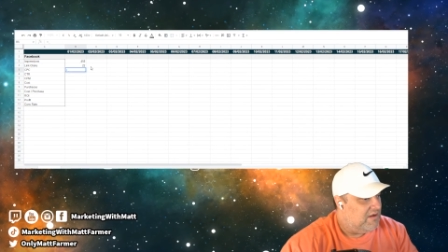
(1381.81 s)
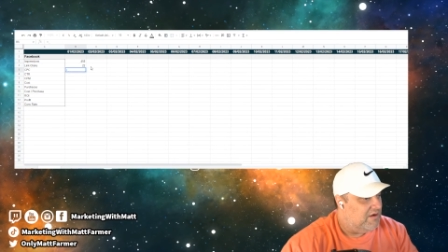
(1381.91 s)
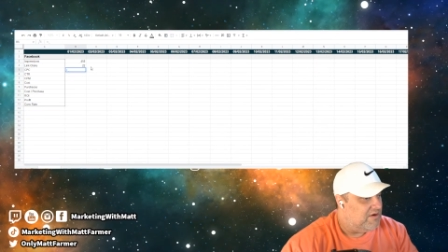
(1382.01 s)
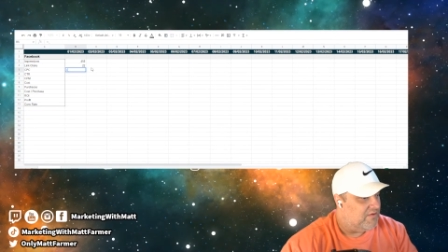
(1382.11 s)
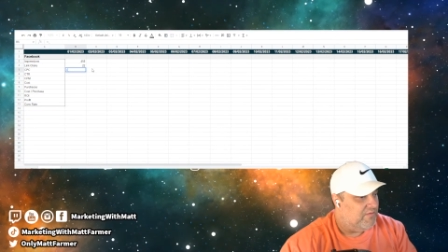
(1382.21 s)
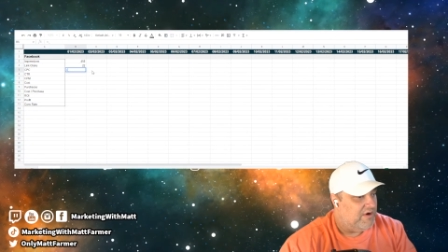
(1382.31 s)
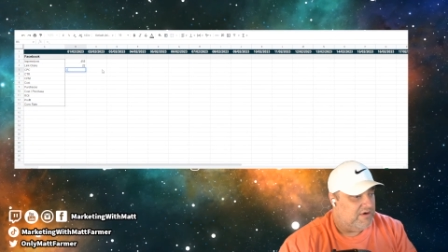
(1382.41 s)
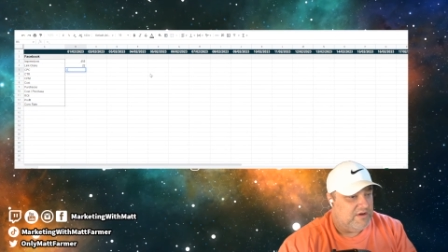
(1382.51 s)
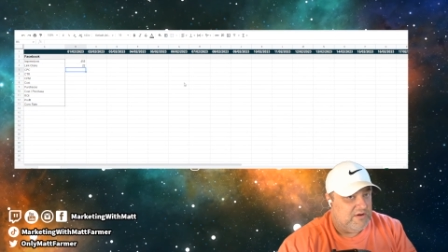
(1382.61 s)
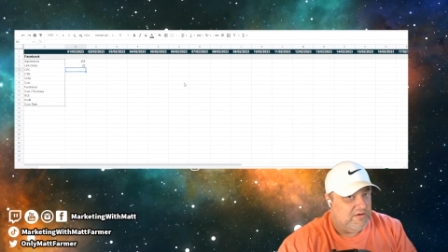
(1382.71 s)
You just want
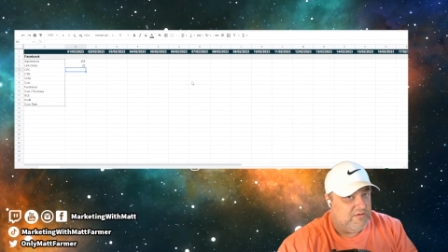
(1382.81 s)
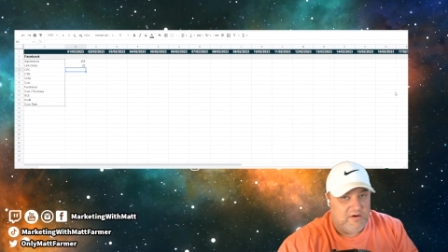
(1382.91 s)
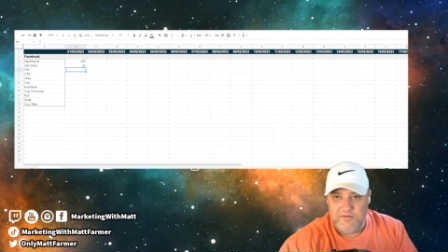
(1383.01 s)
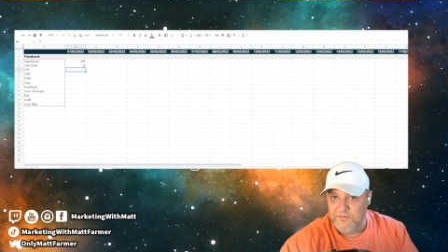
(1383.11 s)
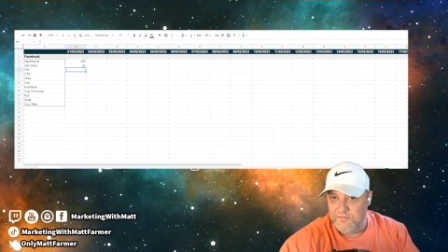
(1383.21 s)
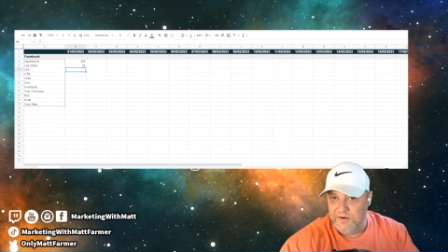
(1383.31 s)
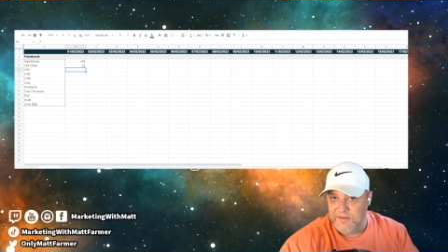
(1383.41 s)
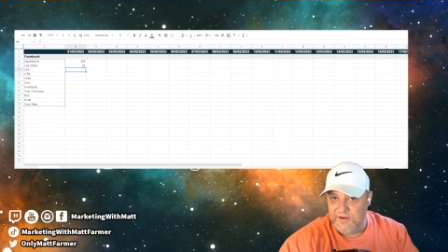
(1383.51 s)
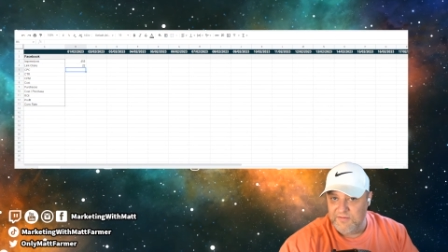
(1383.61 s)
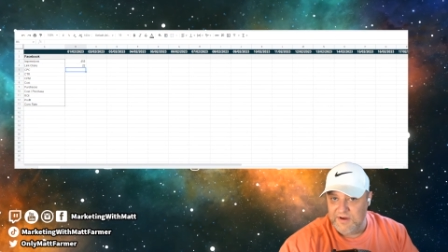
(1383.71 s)
to, one
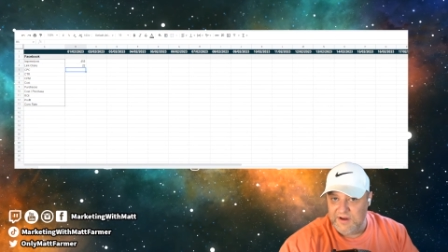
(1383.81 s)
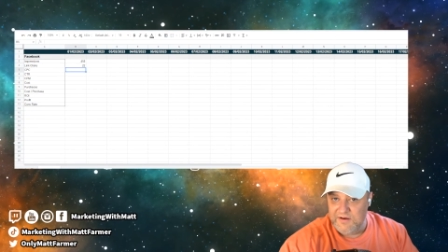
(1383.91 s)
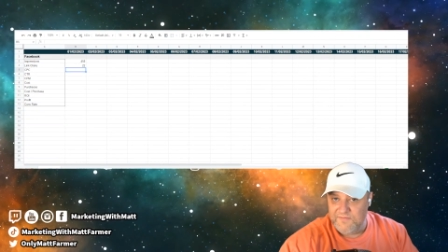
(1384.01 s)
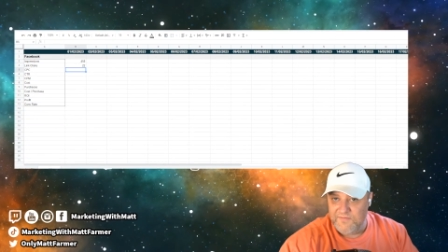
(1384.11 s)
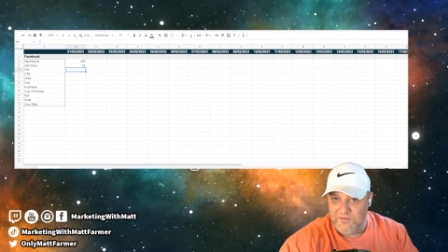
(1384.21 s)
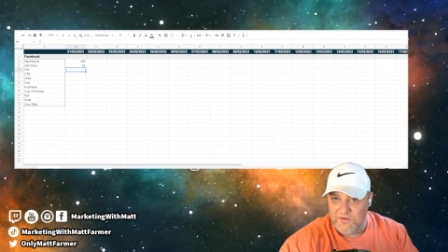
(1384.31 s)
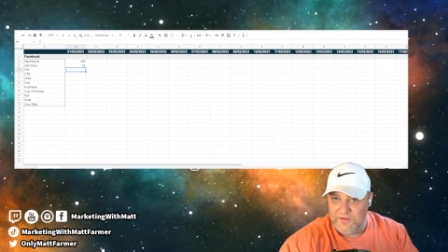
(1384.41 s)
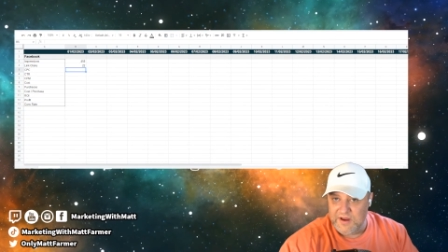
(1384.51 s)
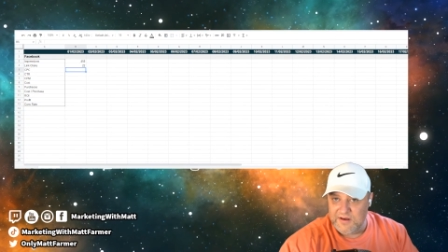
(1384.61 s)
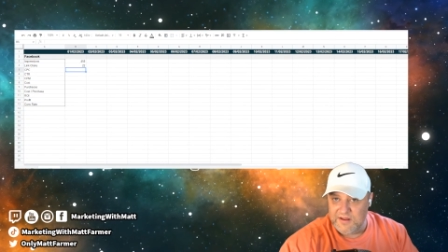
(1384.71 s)
thing we need for
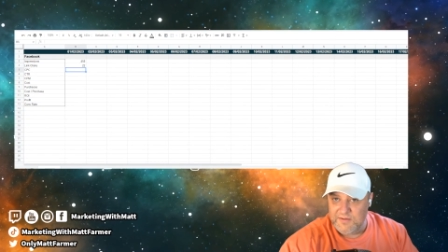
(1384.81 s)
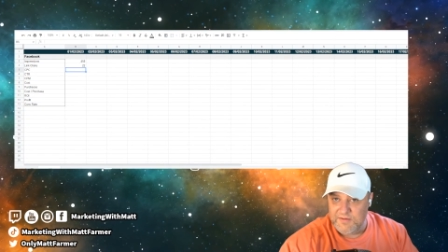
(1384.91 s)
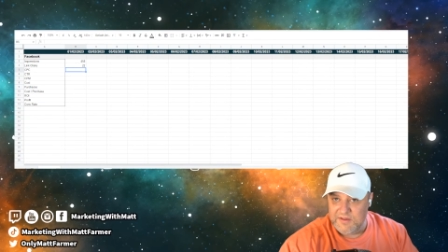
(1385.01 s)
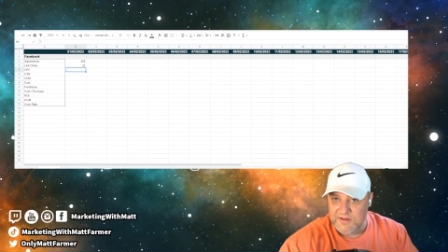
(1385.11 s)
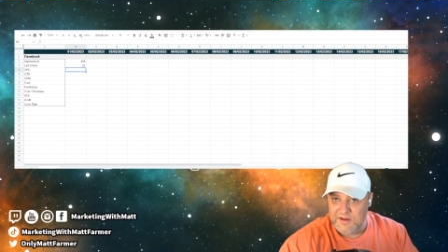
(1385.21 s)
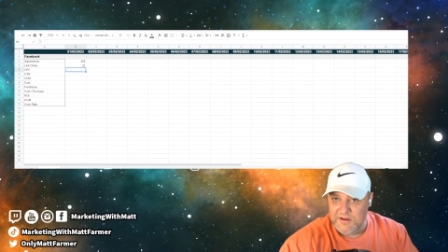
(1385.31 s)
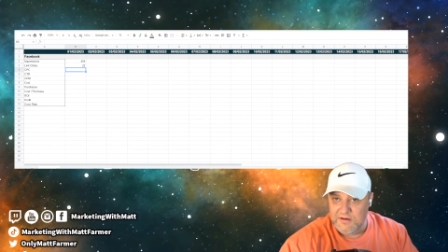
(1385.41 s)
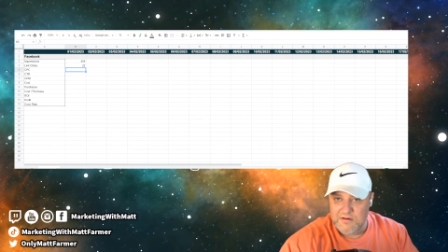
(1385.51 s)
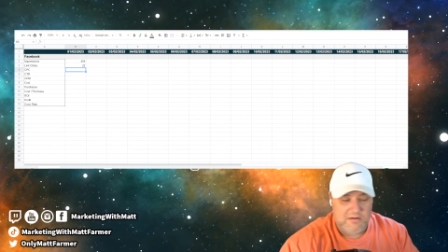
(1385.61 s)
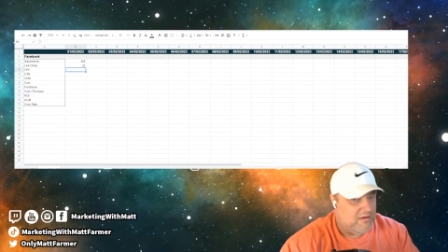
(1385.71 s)
that CPC
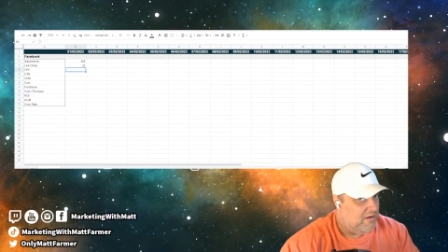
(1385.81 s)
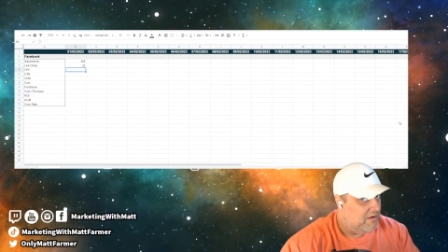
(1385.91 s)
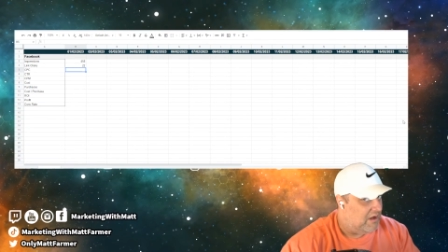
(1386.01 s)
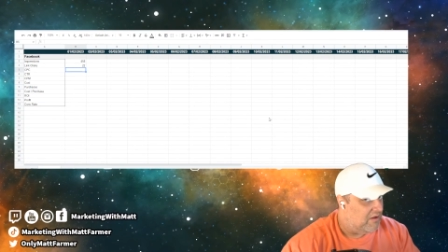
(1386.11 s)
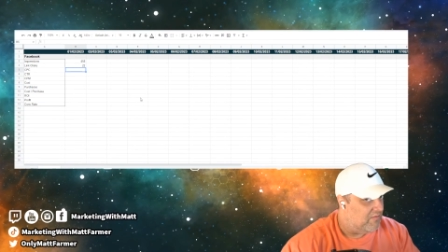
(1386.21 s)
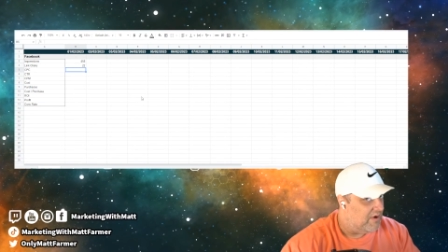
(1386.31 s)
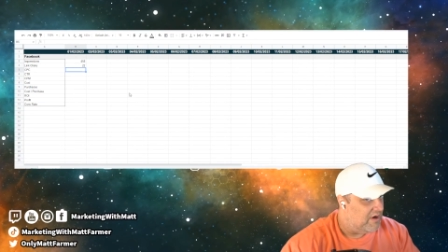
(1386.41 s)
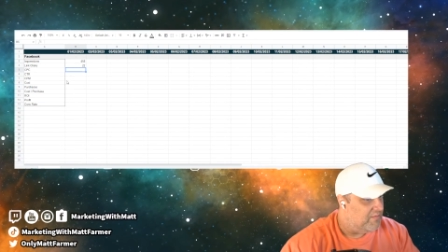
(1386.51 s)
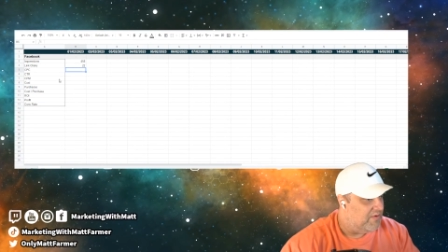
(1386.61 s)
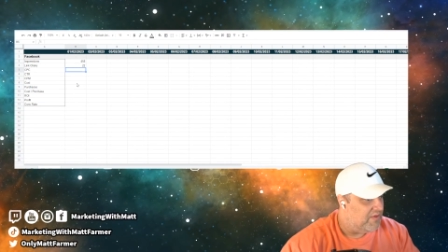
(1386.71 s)
is we got
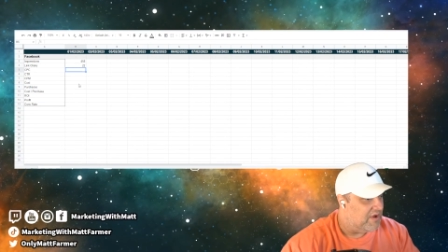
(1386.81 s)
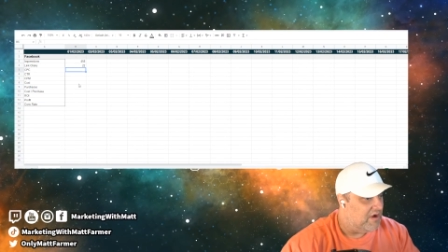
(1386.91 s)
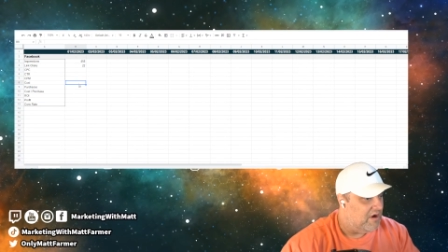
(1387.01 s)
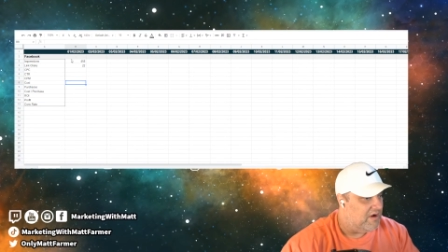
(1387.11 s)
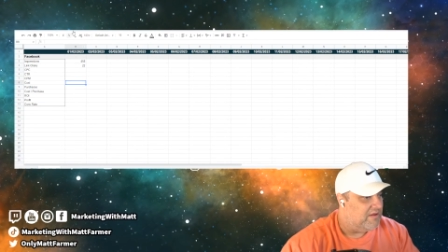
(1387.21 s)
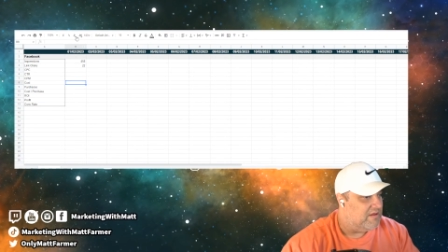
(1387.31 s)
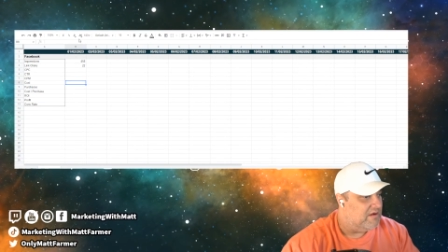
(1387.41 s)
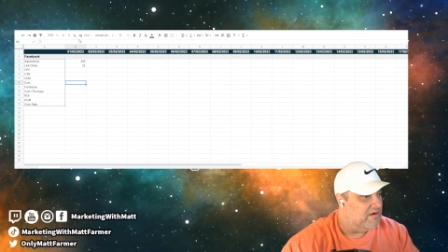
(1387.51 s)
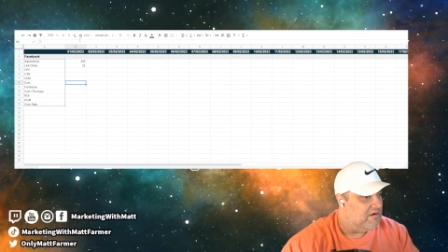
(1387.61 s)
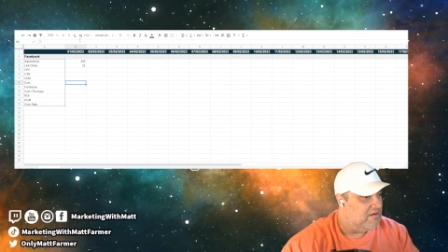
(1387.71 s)
to put the cost in.